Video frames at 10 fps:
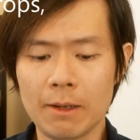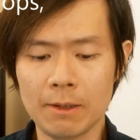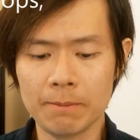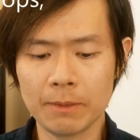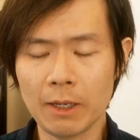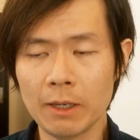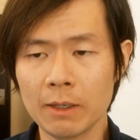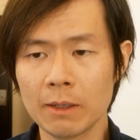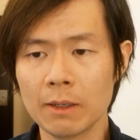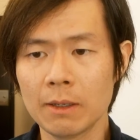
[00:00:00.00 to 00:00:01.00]

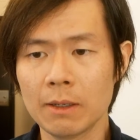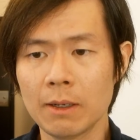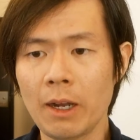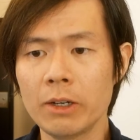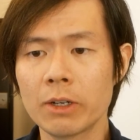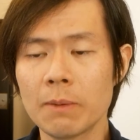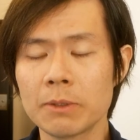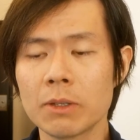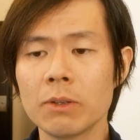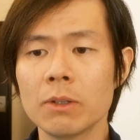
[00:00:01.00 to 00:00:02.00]
getting eye drops
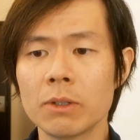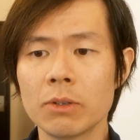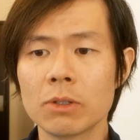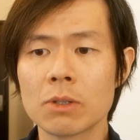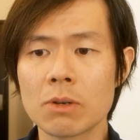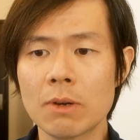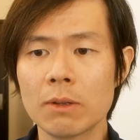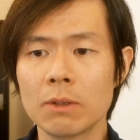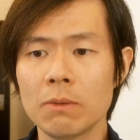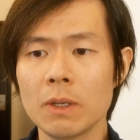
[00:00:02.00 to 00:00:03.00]
that you'll use
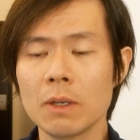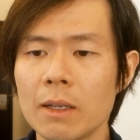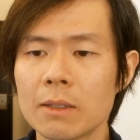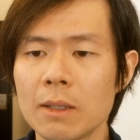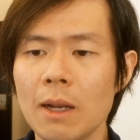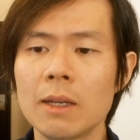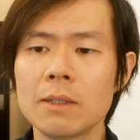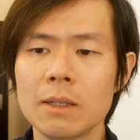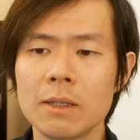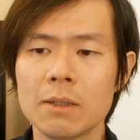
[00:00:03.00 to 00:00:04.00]
throughout the week. The last
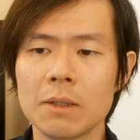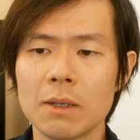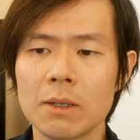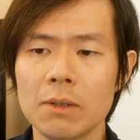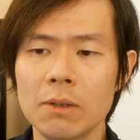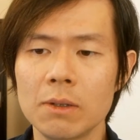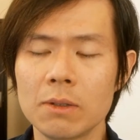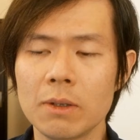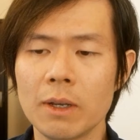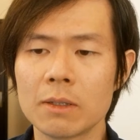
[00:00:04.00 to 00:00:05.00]
thing is you
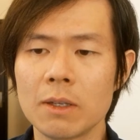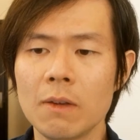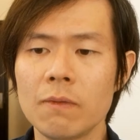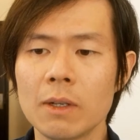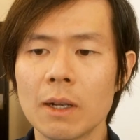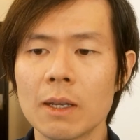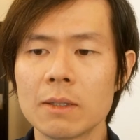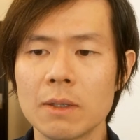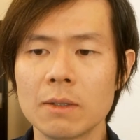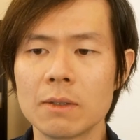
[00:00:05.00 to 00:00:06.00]
also get safety
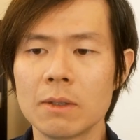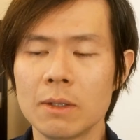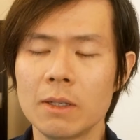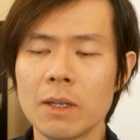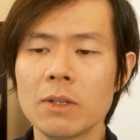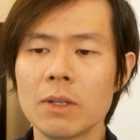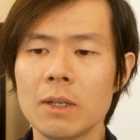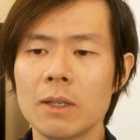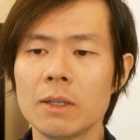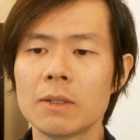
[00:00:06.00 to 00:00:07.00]
glasses,
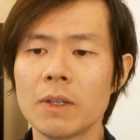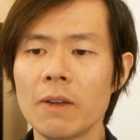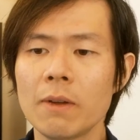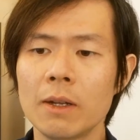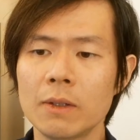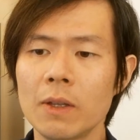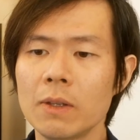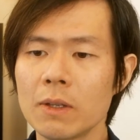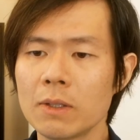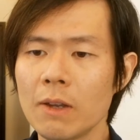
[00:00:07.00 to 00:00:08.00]
essentially
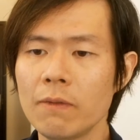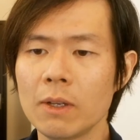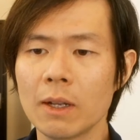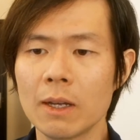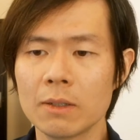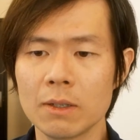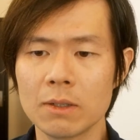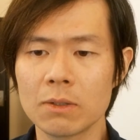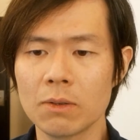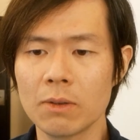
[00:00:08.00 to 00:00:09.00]
tinted safety glasses,
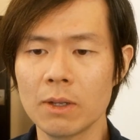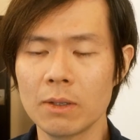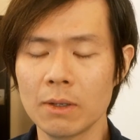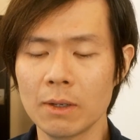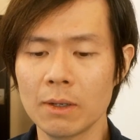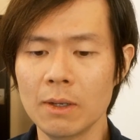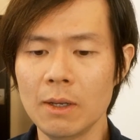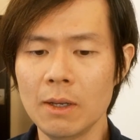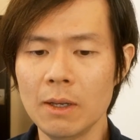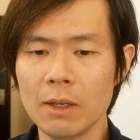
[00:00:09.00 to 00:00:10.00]
so that
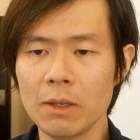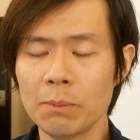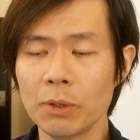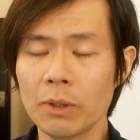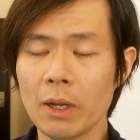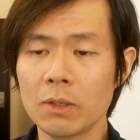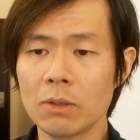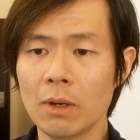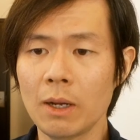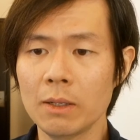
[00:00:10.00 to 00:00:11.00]
it protects
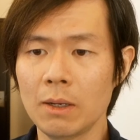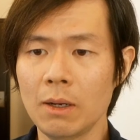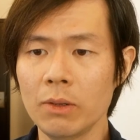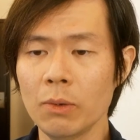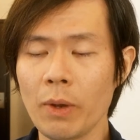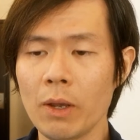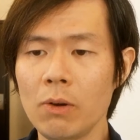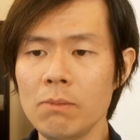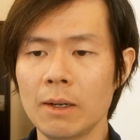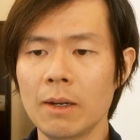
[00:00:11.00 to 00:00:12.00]
your eyes on the way
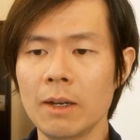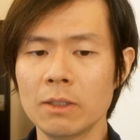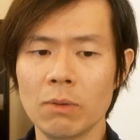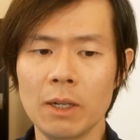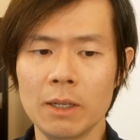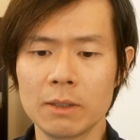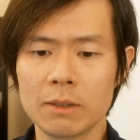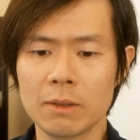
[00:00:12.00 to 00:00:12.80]
home, as well as